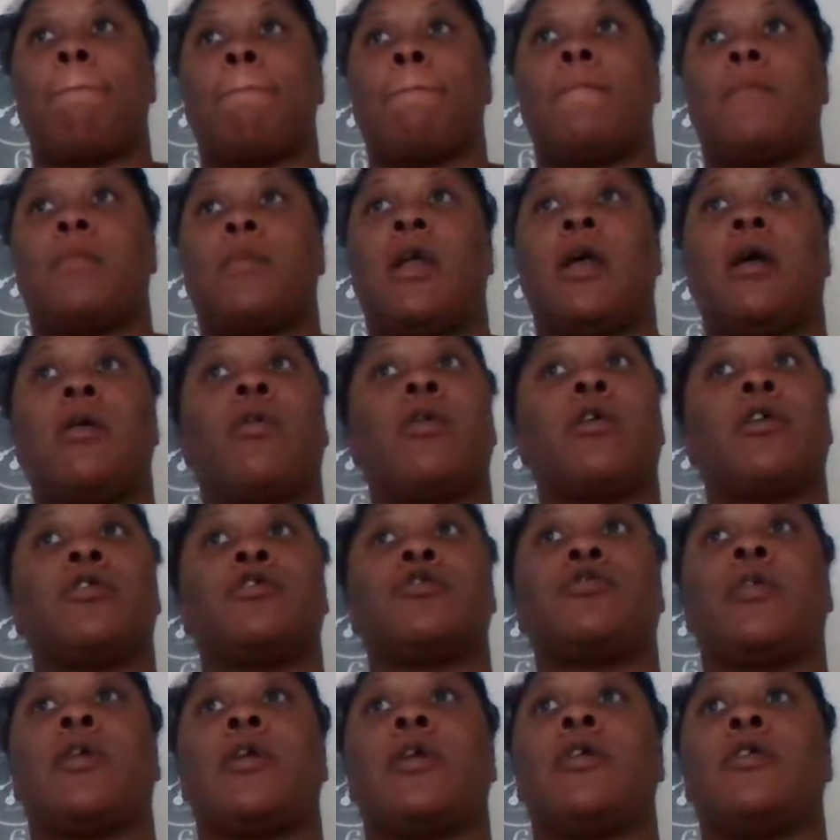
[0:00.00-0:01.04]
They
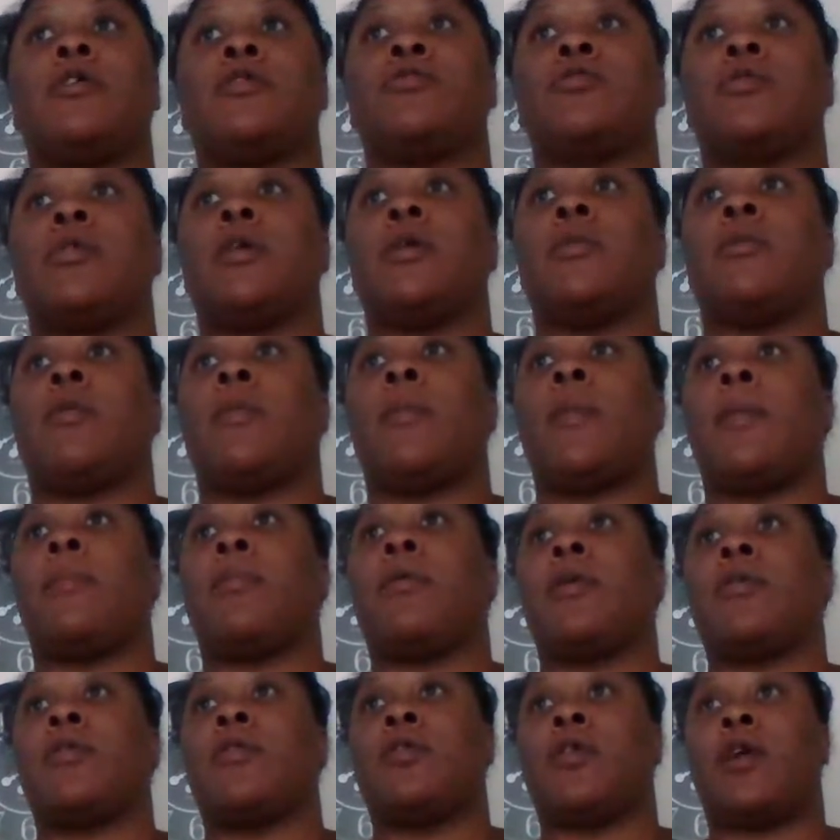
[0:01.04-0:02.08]
orchestrated a dream where my
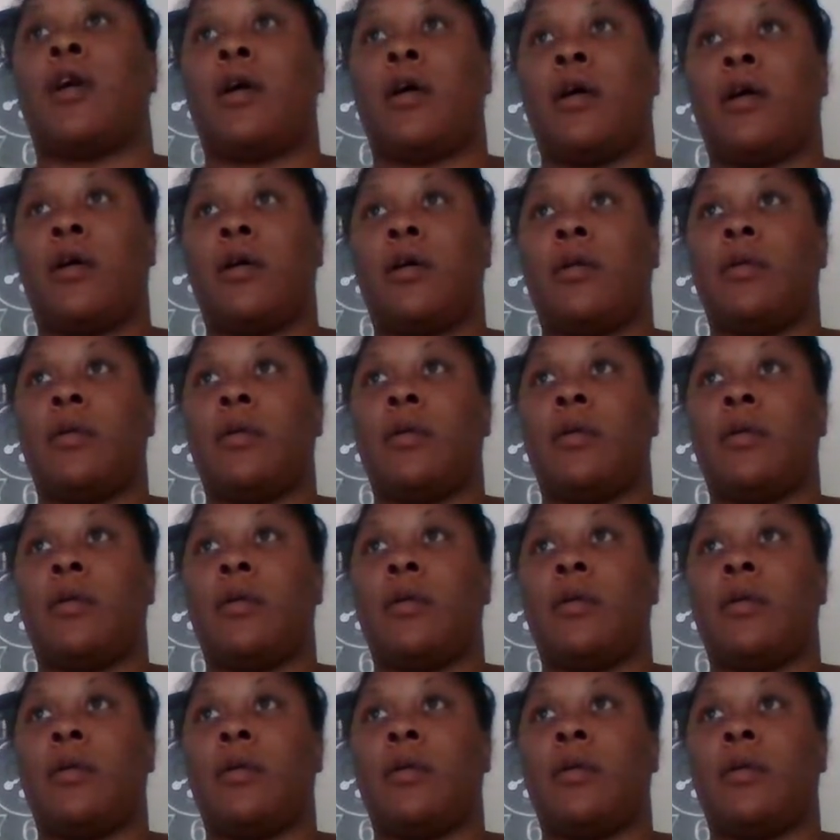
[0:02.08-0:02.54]
brother died.